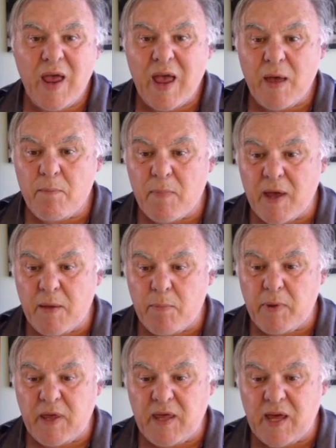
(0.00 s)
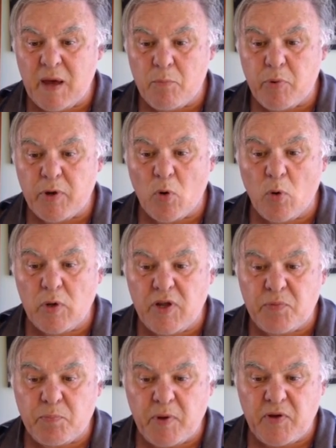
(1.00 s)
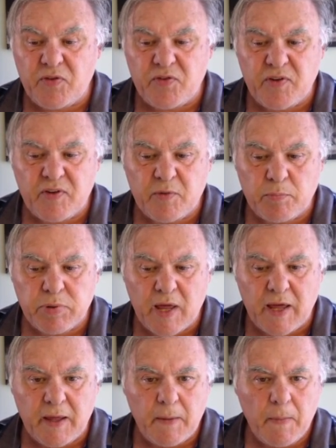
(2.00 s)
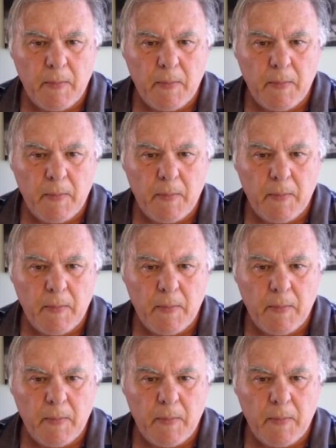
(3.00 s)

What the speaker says: and maybe bring all his pieces into play.